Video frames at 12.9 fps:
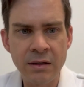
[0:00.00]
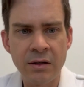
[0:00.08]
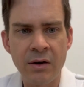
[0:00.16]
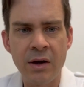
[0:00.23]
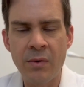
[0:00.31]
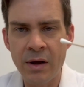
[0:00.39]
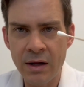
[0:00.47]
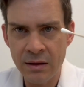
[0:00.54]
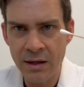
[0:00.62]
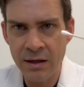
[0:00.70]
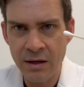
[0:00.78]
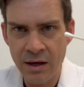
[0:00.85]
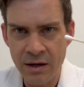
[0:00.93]
I want it
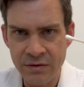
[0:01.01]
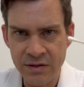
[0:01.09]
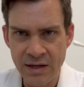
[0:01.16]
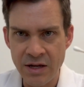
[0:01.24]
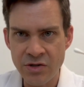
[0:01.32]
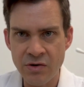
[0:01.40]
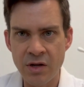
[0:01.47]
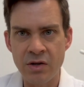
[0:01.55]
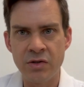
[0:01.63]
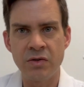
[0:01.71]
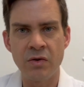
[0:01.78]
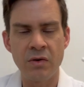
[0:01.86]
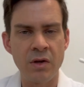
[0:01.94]
like kind of saturated,
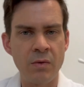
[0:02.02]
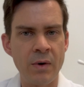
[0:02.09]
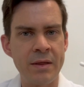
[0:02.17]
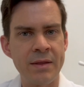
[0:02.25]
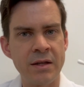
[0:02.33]
soaking wet.